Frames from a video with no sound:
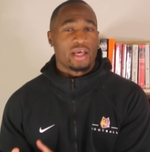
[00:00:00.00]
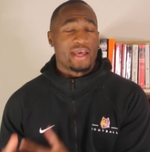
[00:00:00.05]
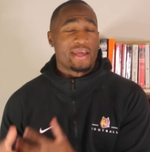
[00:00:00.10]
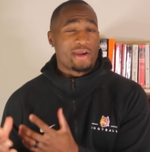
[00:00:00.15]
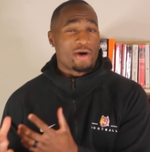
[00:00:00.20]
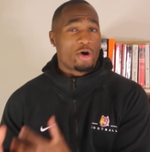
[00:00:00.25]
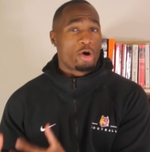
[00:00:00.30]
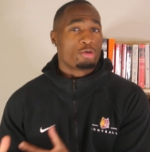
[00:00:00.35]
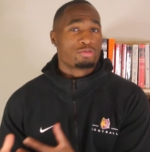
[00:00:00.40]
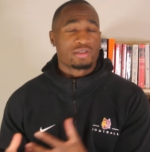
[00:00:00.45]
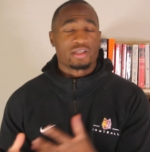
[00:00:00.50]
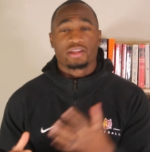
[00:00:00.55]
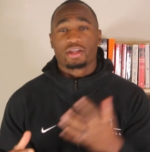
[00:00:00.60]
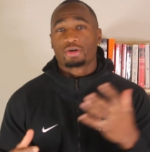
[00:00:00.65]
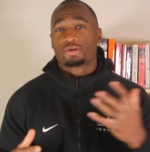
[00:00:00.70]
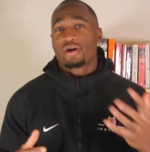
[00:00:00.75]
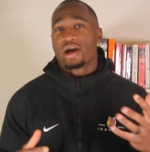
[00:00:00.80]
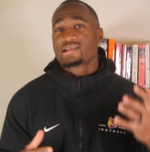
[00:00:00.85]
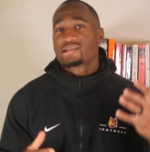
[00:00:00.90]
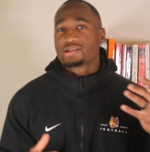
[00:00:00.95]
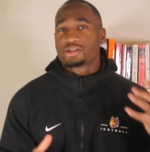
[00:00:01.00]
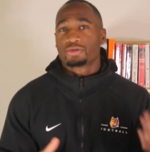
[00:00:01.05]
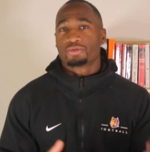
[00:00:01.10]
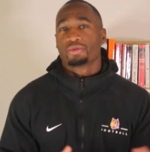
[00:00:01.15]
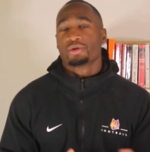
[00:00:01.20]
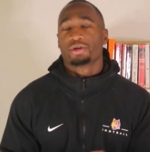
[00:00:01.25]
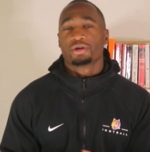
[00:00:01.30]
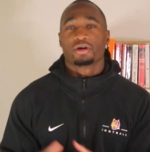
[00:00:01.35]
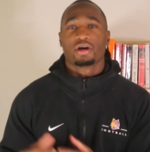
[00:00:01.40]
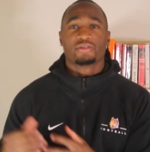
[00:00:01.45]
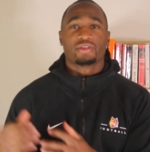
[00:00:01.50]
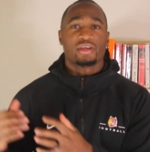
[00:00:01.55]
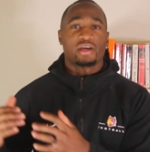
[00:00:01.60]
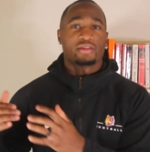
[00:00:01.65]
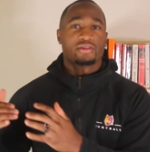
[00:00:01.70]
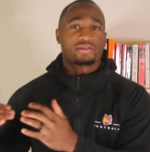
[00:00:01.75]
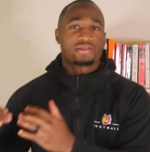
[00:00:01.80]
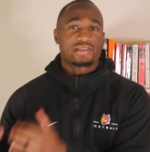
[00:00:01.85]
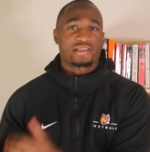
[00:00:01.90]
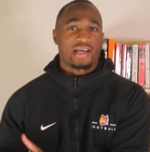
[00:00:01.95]
in hopes that the grass is greener on the
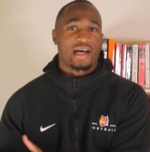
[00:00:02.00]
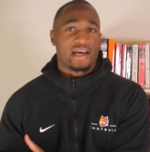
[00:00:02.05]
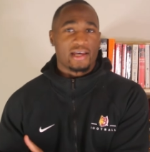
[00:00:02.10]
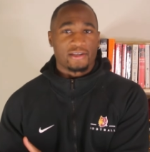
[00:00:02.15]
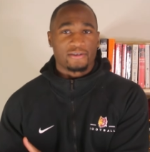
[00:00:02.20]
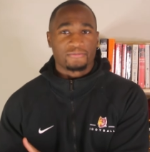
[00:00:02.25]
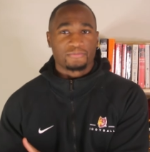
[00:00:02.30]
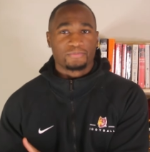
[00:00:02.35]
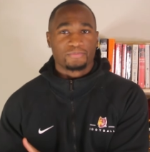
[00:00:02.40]
other side.